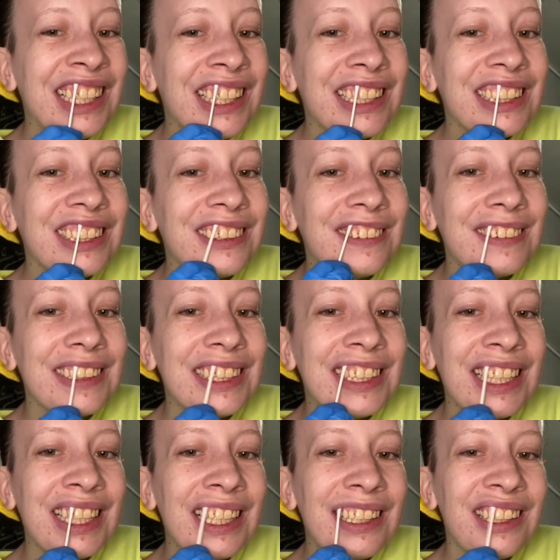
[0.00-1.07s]
So,
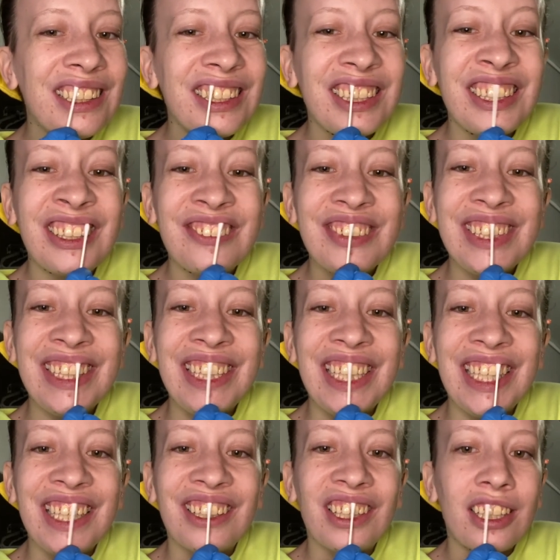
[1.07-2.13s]
get it all up in
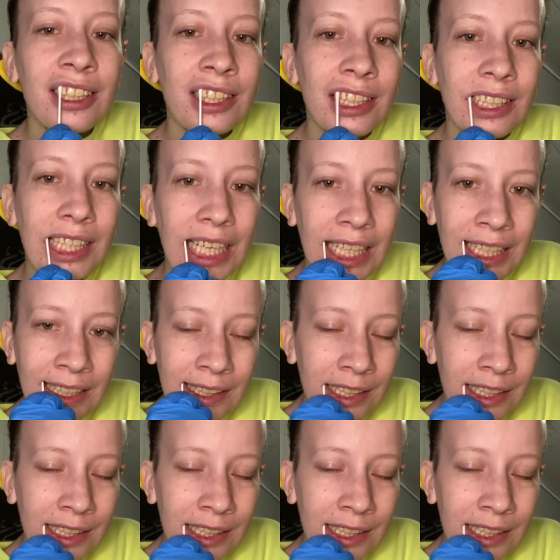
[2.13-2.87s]
here, okay?